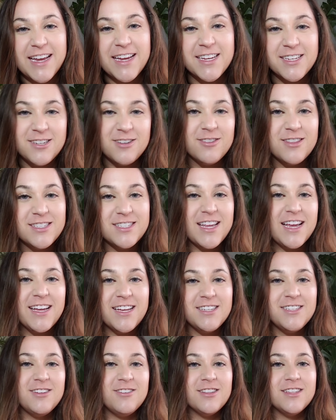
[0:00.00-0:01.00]
I can do this. I
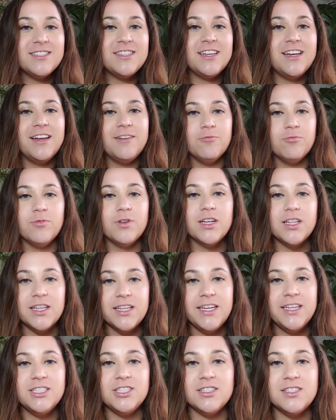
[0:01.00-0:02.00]
can do this. And it
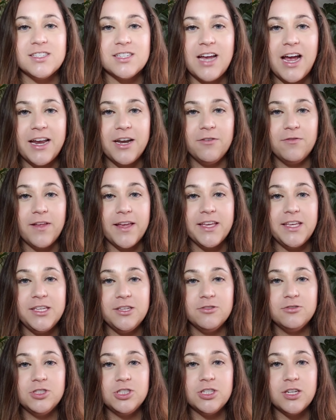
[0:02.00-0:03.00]
really just kind of like,
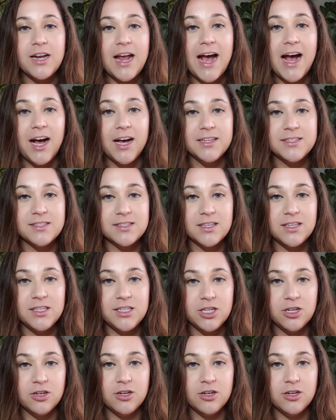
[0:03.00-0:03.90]
you should ask